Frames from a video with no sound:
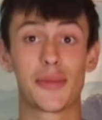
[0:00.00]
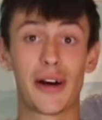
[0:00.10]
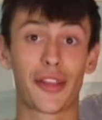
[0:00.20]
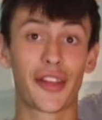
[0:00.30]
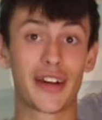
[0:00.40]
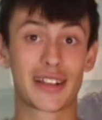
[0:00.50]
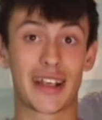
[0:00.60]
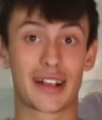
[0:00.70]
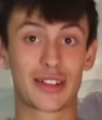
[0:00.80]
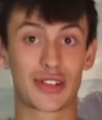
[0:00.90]
about 30
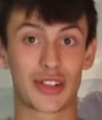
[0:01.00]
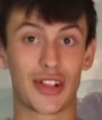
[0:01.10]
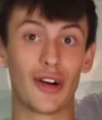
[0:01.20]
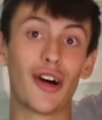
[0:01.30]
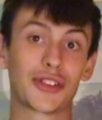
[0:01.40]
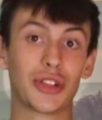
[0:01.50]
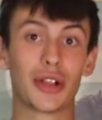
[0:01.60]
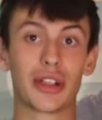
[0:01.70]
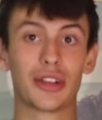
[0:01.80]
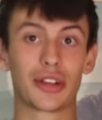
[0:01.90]
seconds or so after
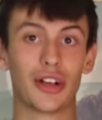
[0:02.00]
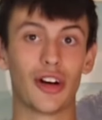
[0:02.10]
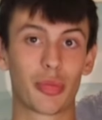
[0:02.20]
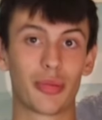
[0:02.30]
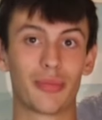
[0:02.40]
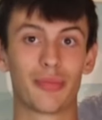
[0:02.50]
hooking the carp,